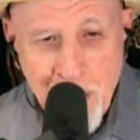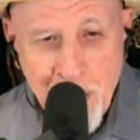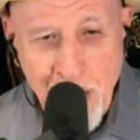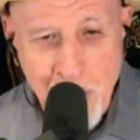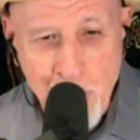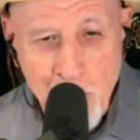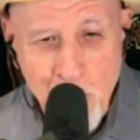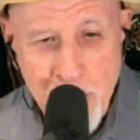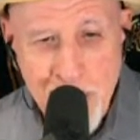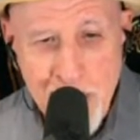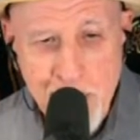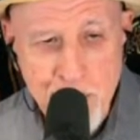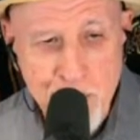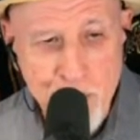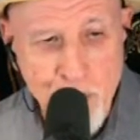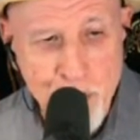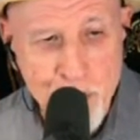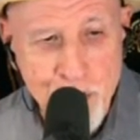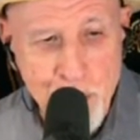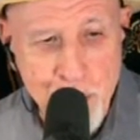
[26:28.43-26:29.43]
Williams'
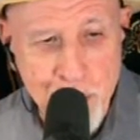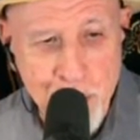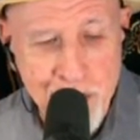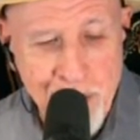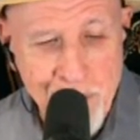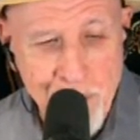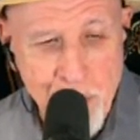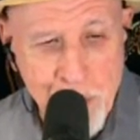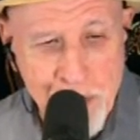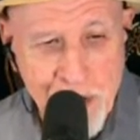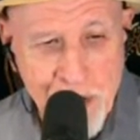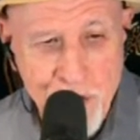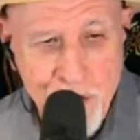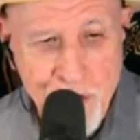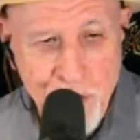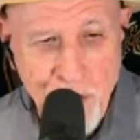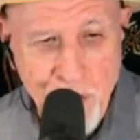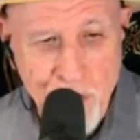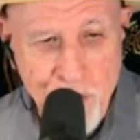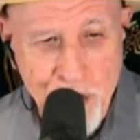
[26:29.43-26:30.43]
version was never
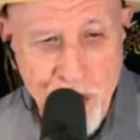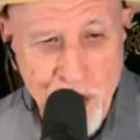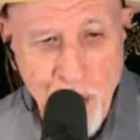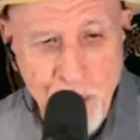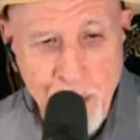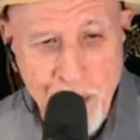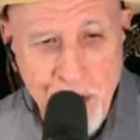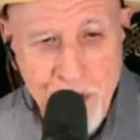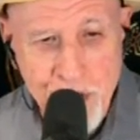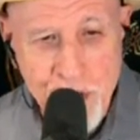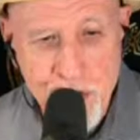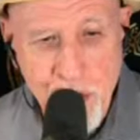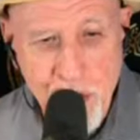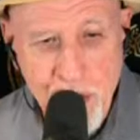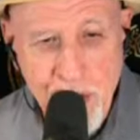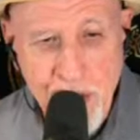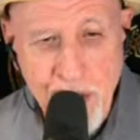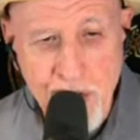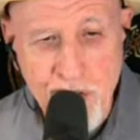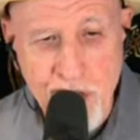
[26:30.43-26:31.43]
released as a single, but it
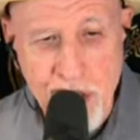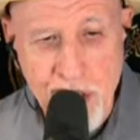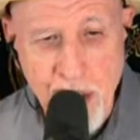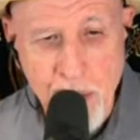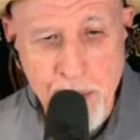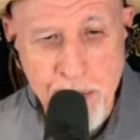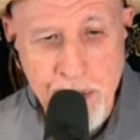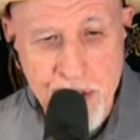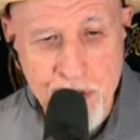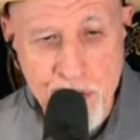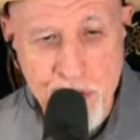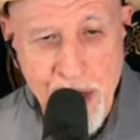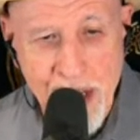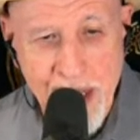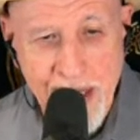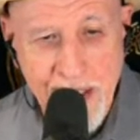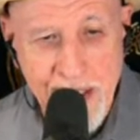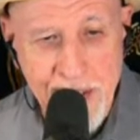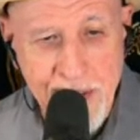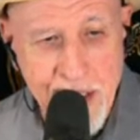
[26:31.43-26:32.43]
charted as an LP
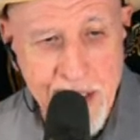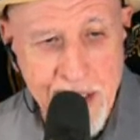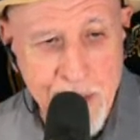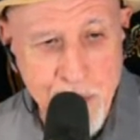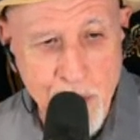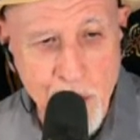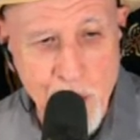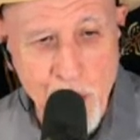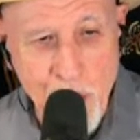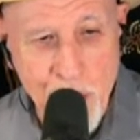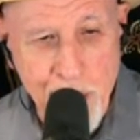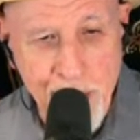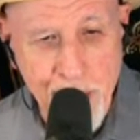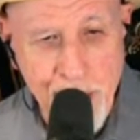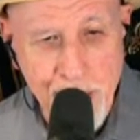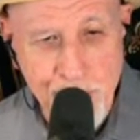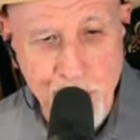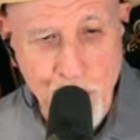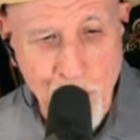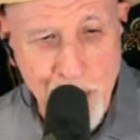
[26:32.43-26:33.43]
track, and then he recorded
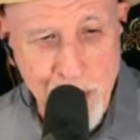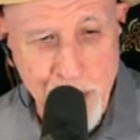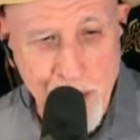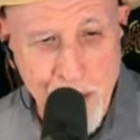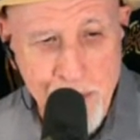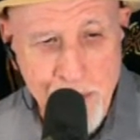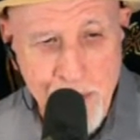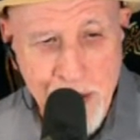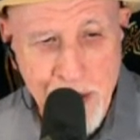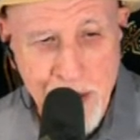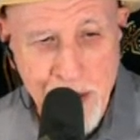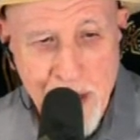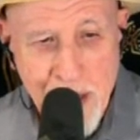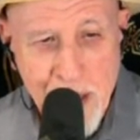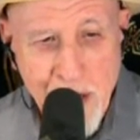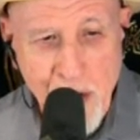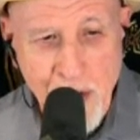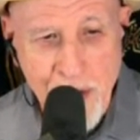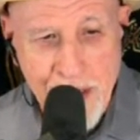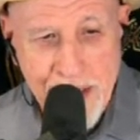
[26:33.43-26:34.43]
it for Columbia
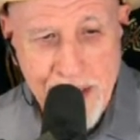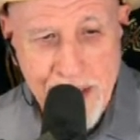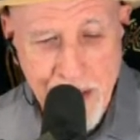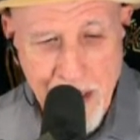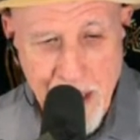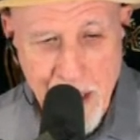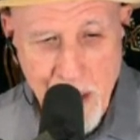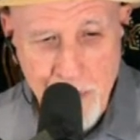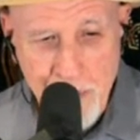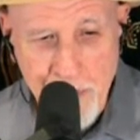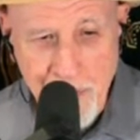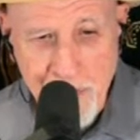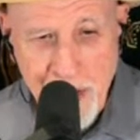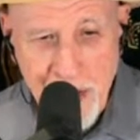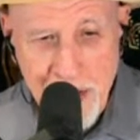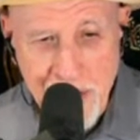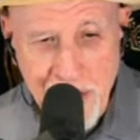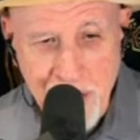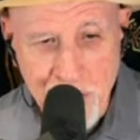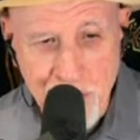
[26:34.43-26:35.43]
on a hit album of
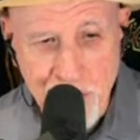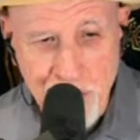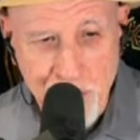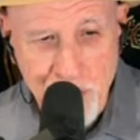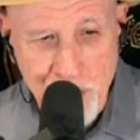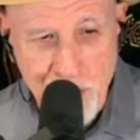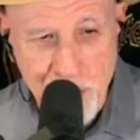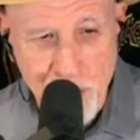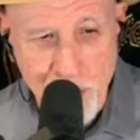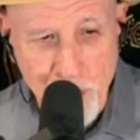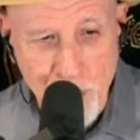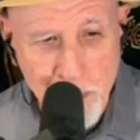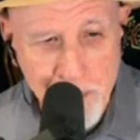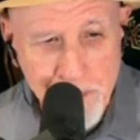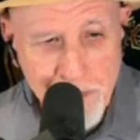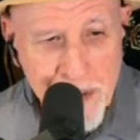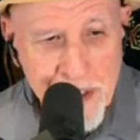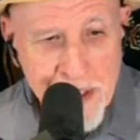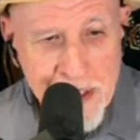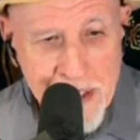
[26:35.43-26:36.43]
1962.
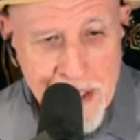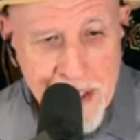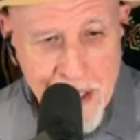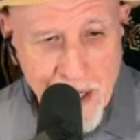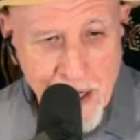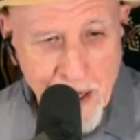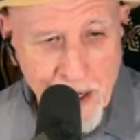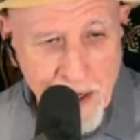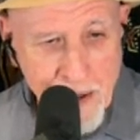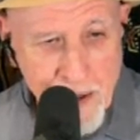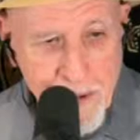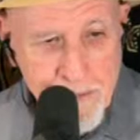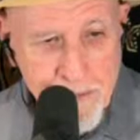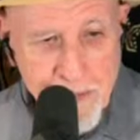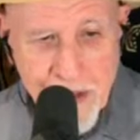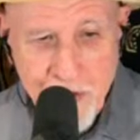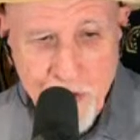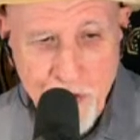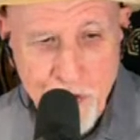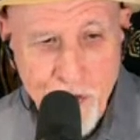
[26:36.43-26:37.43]

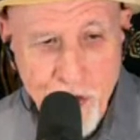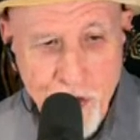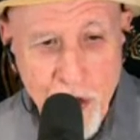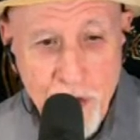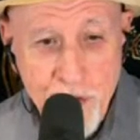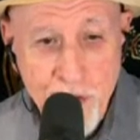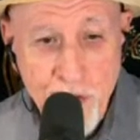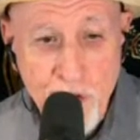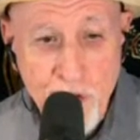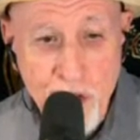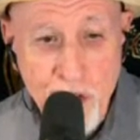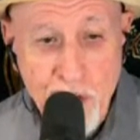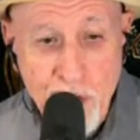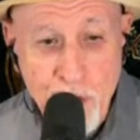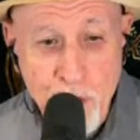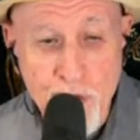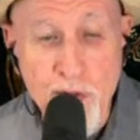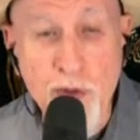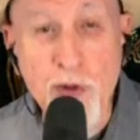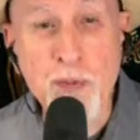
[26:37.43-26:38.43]
The song's
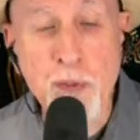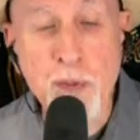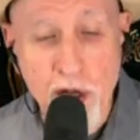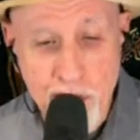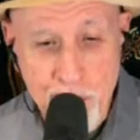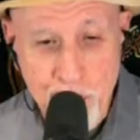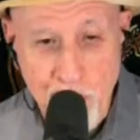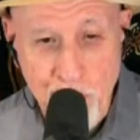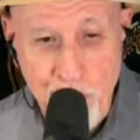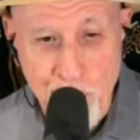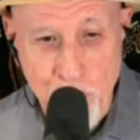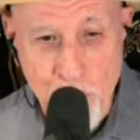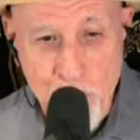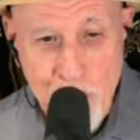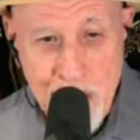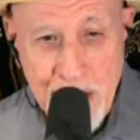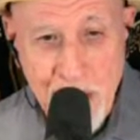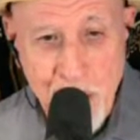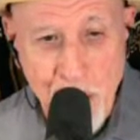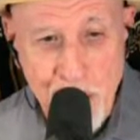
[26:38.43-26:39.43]
success was responsible for
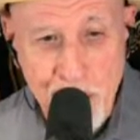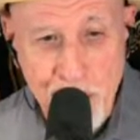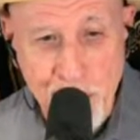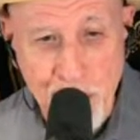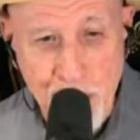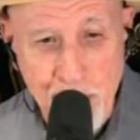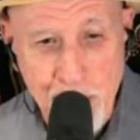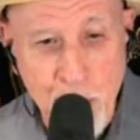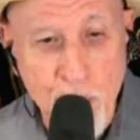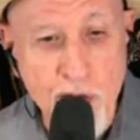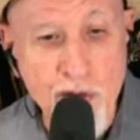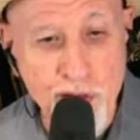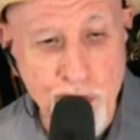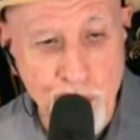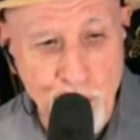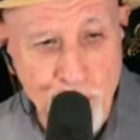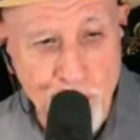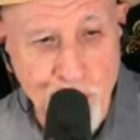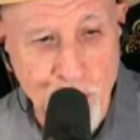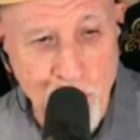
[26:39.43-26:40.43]
relaunching
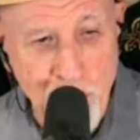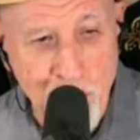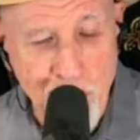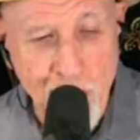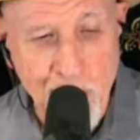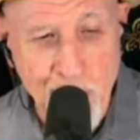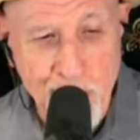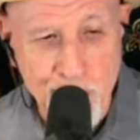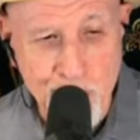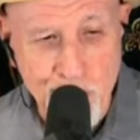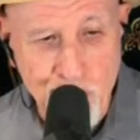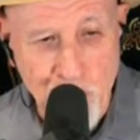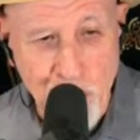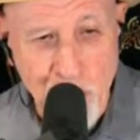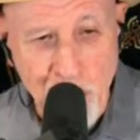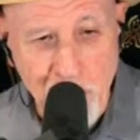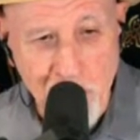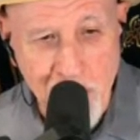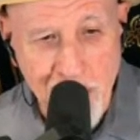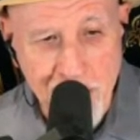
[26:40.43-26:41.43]
Mercer's career as a
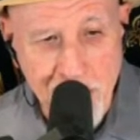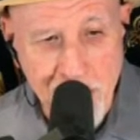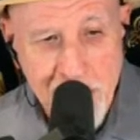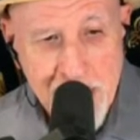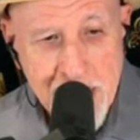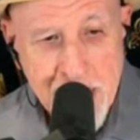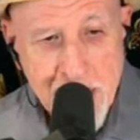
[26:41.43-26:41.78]
songwriter,